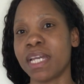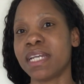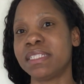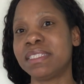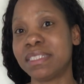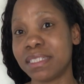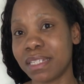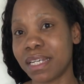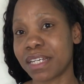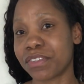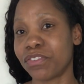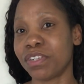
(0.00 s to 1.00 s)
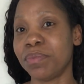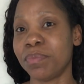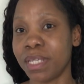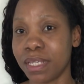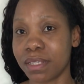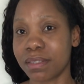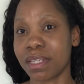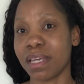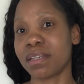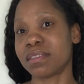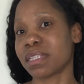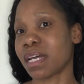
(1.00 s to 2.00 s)
I did actually make the
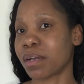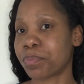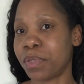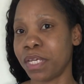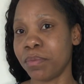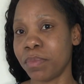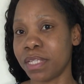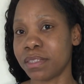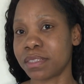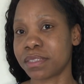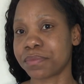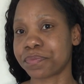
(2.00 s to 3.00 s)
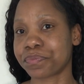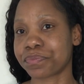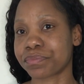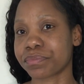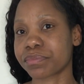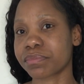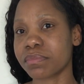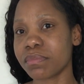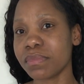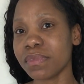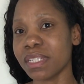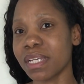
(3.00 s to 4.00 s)
exact payment.
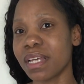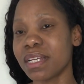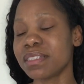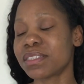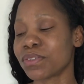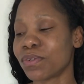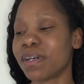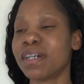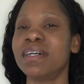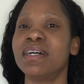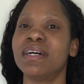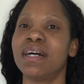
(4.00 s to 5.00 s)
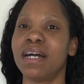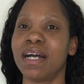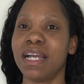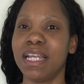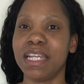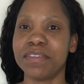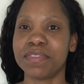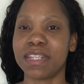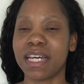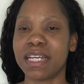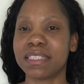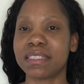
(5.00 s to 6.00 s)
And so I left
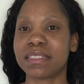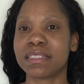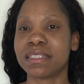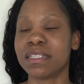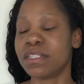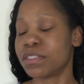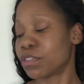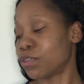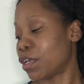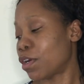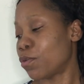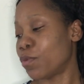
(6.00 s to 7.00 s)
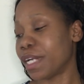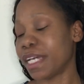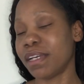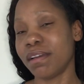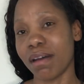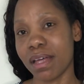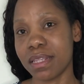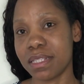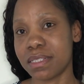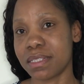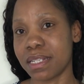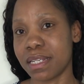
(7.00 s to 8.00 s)
that. So now when I got
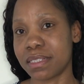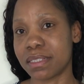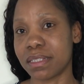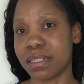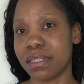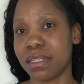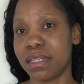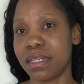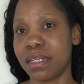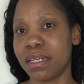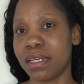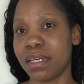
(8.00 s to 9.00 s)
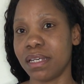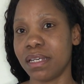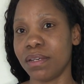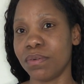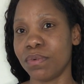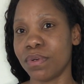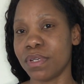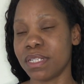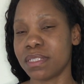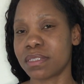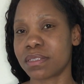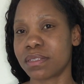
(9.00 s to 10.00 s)
this letter, it
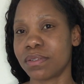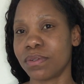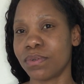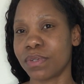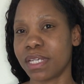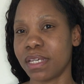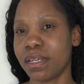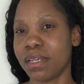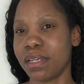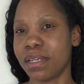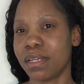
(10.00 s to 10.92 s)
was, okay,